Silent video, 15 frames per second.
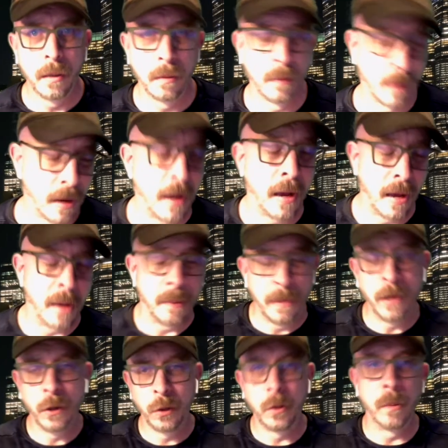I mean,
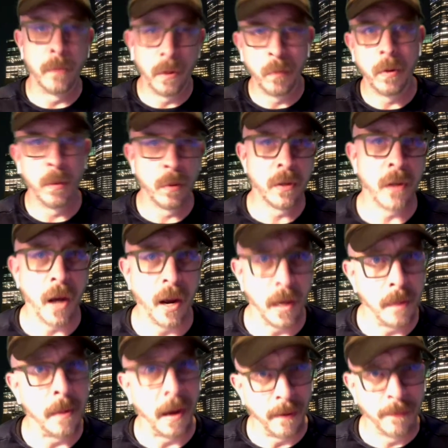assuming we were talking
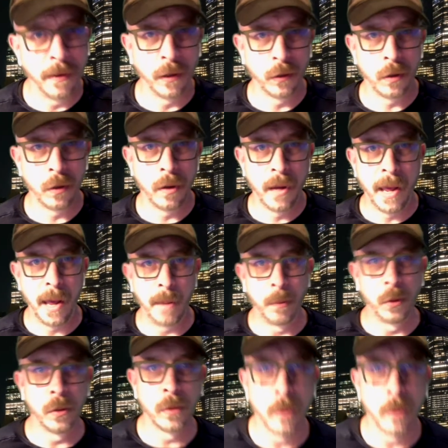about filtered camels.